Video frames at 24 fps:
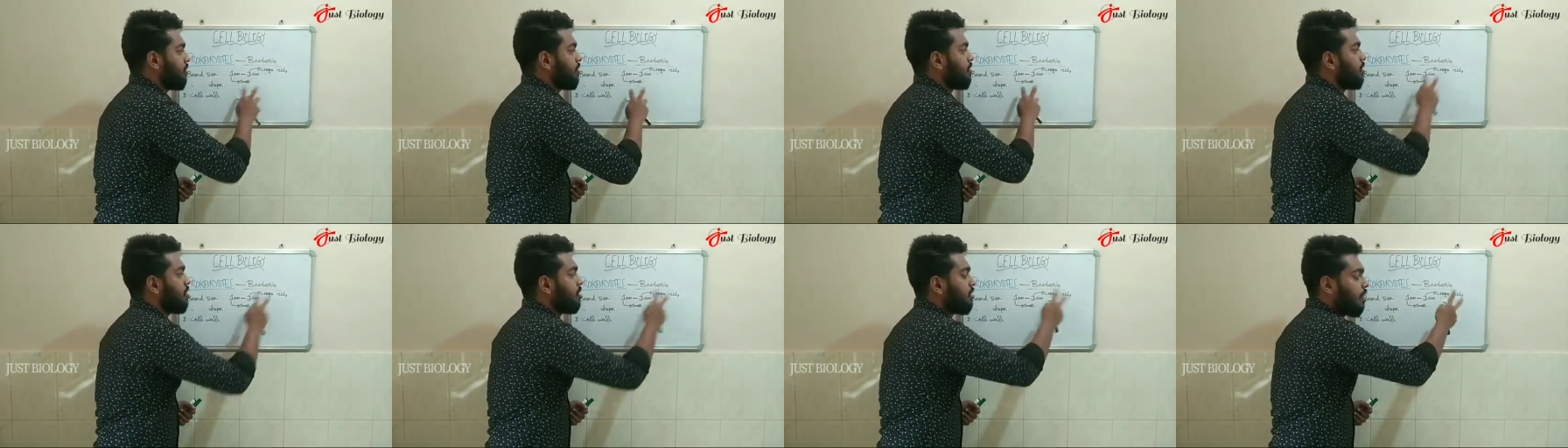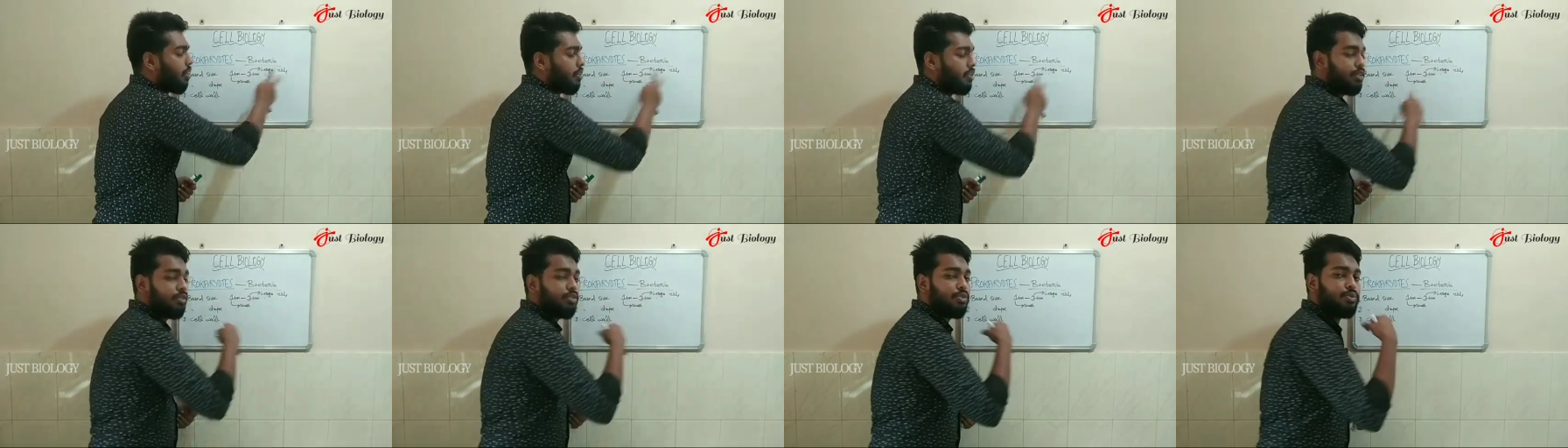So these
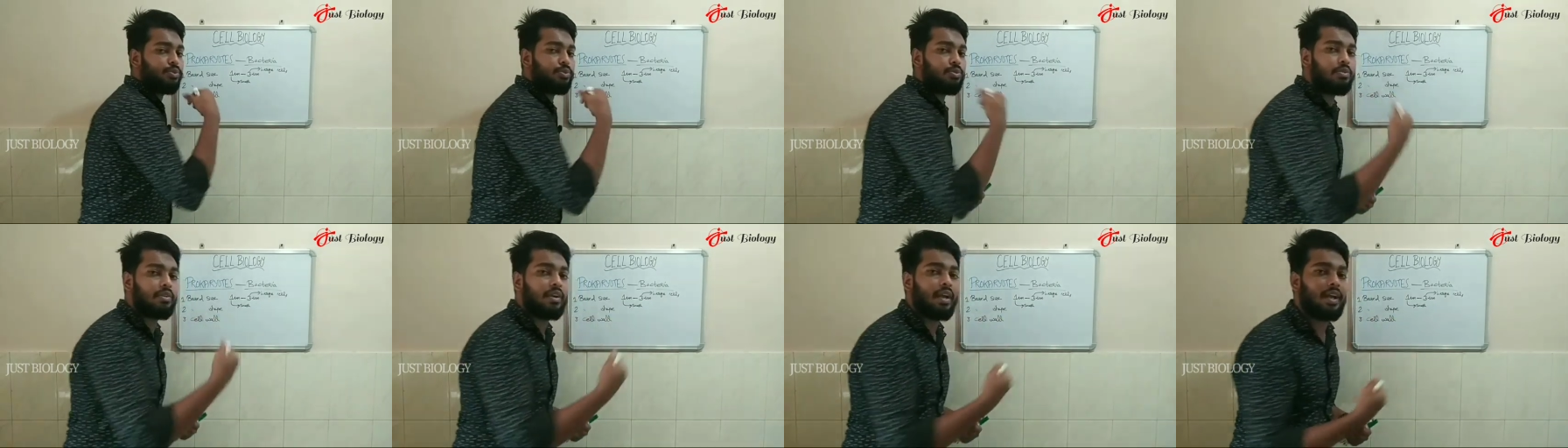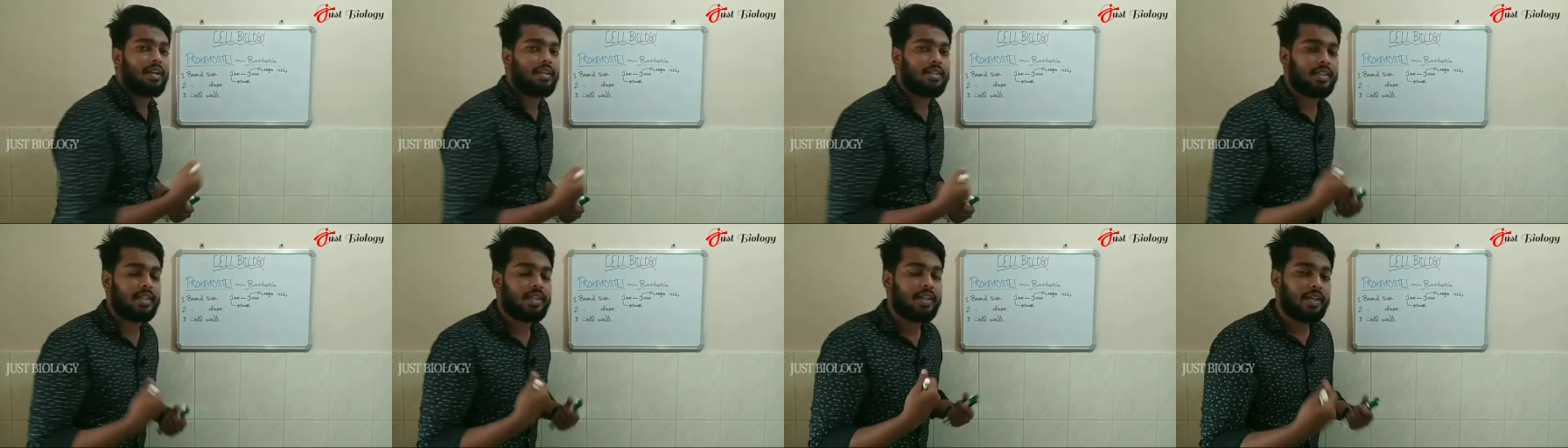are the two
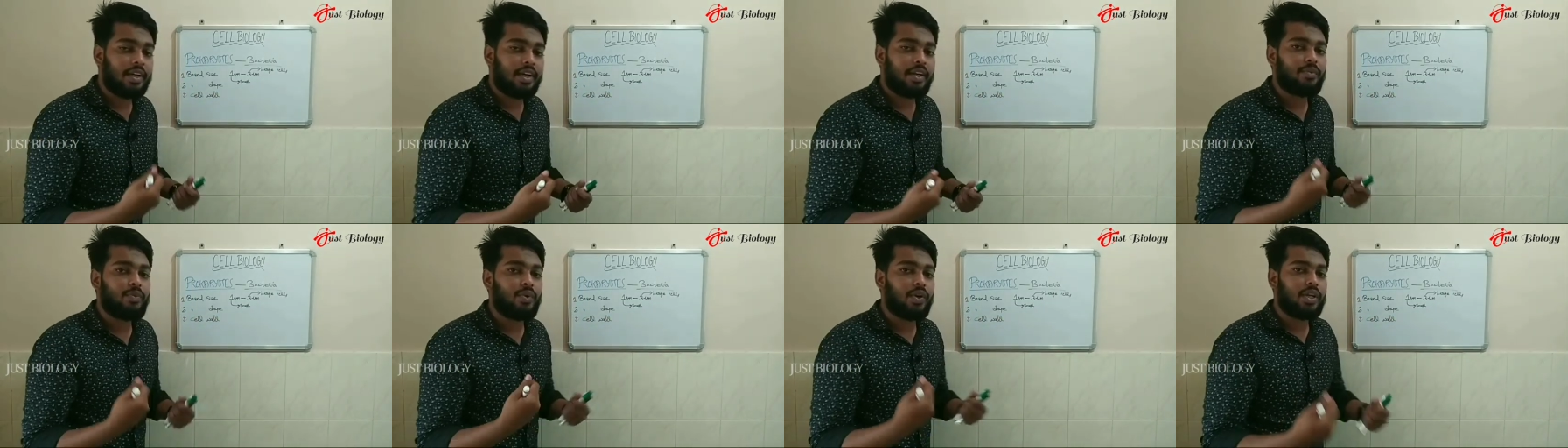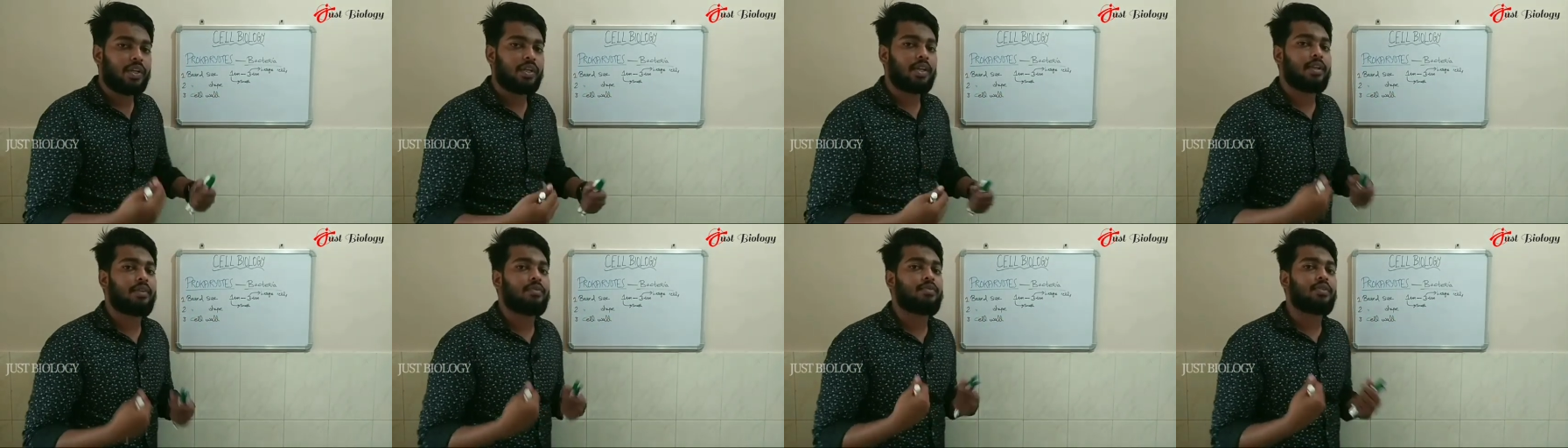category we
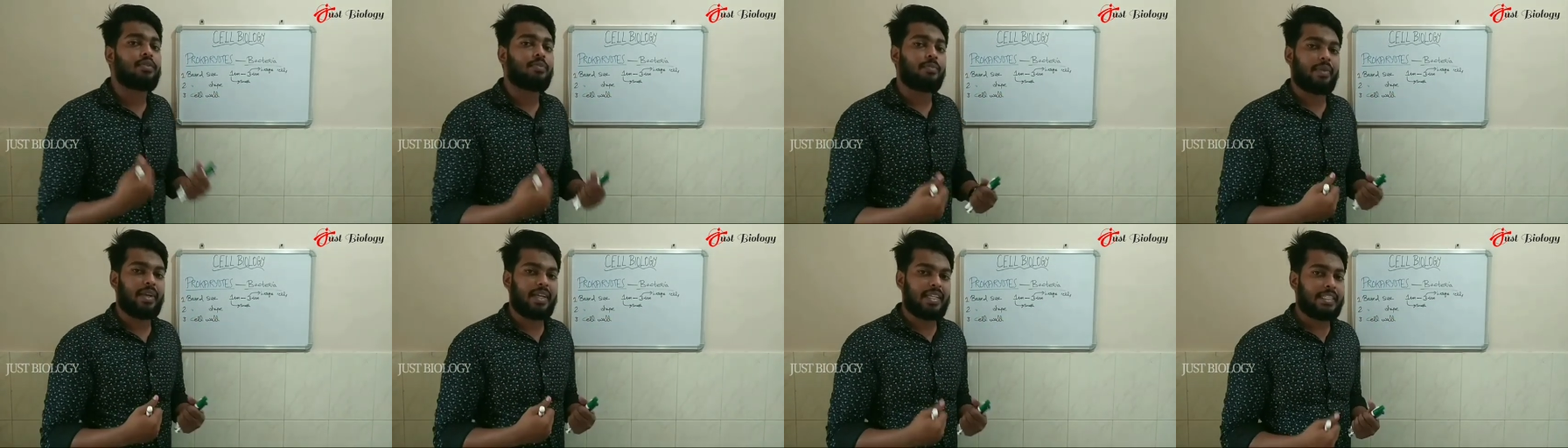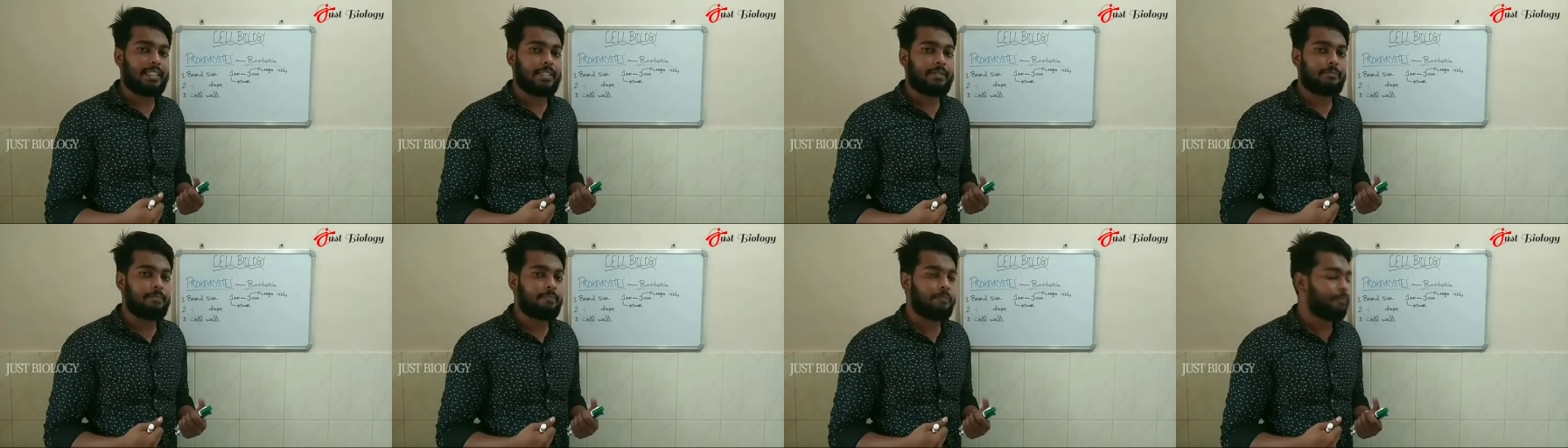can never
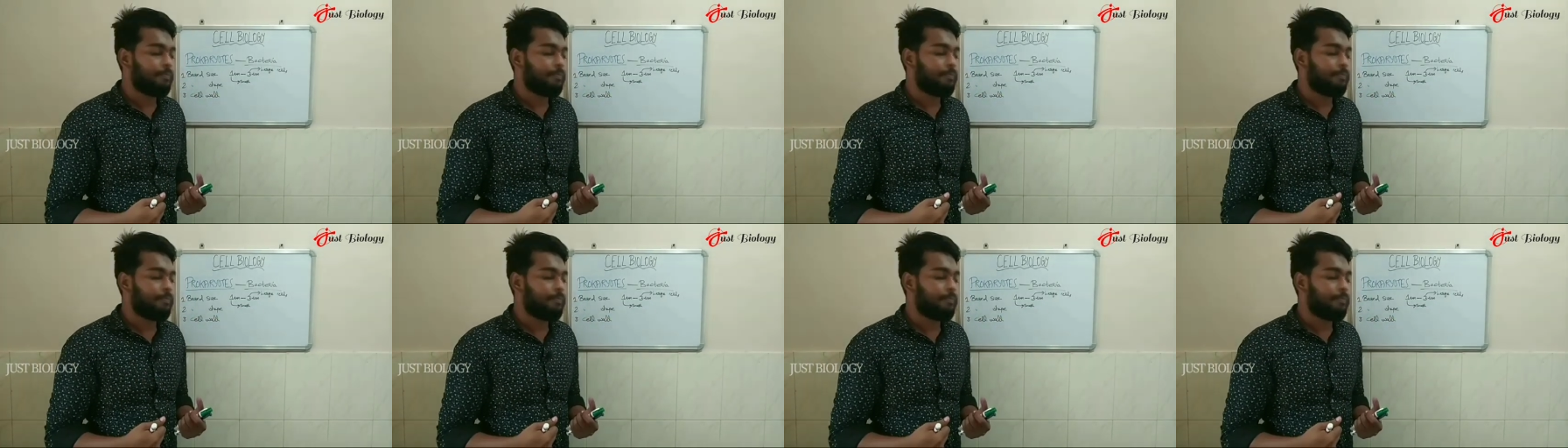meet.